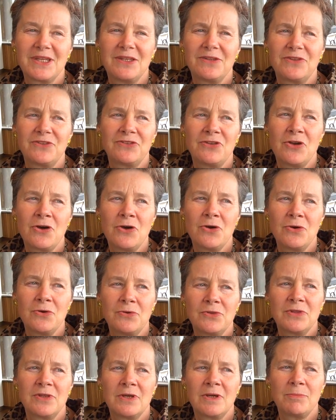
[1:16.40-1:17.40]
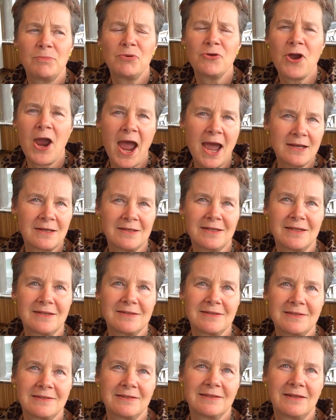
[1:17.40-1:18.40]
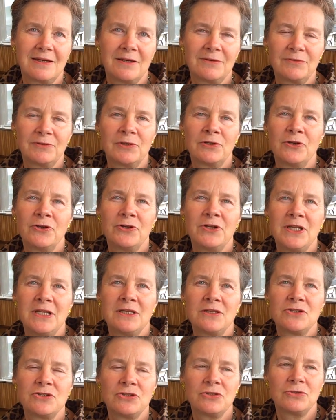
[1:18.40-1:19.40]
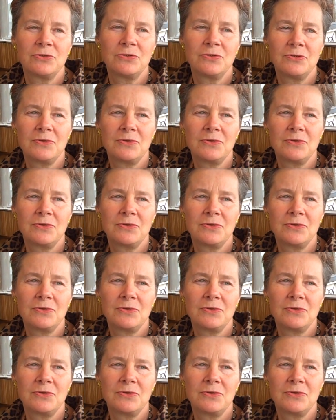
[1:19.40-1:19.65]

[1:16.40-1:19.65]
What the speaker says: So the practice of learning to